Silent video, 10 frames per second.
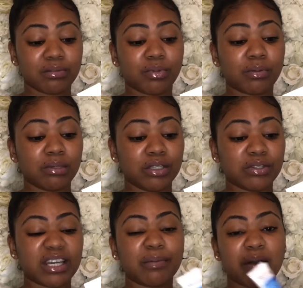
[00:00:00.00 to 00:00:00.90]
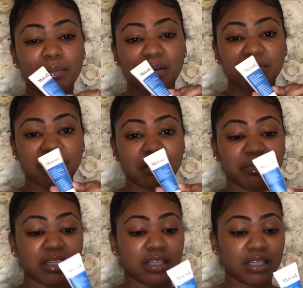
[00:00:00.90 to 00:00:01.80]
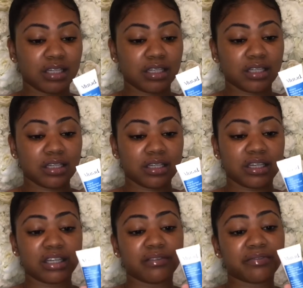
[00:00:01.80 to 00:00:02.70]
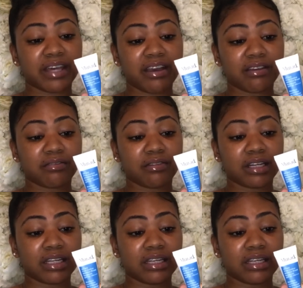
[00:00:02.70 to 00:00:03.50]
probably you get about a month out of it, if that, really.